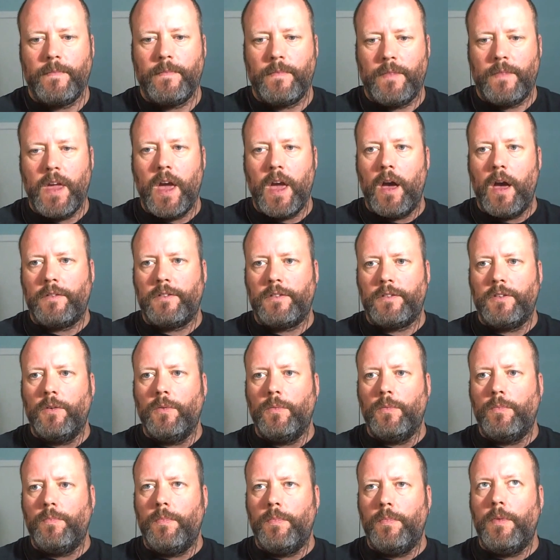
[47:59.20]
Yeah.
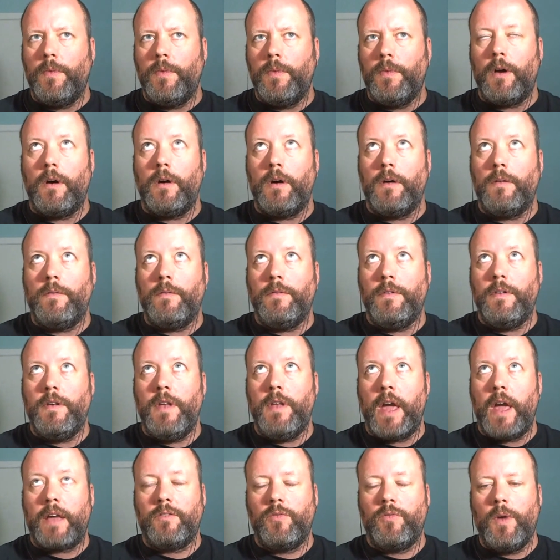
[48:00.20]
So uh,
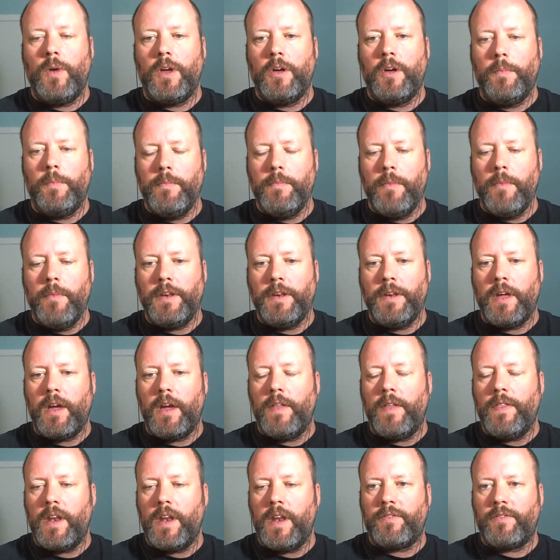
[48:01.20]
next week will be Monday,
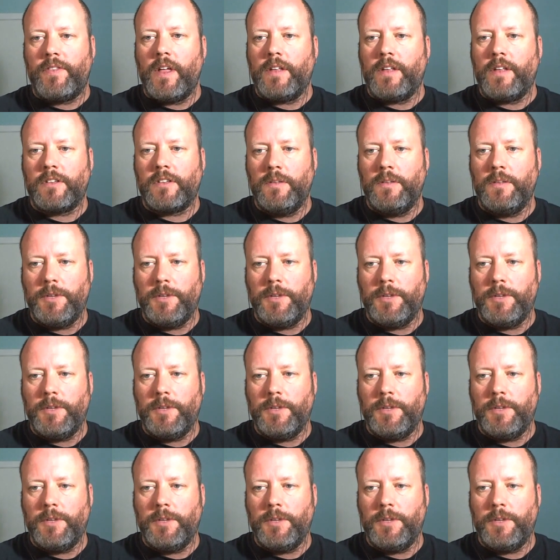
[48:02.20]
and then after that, it's going to be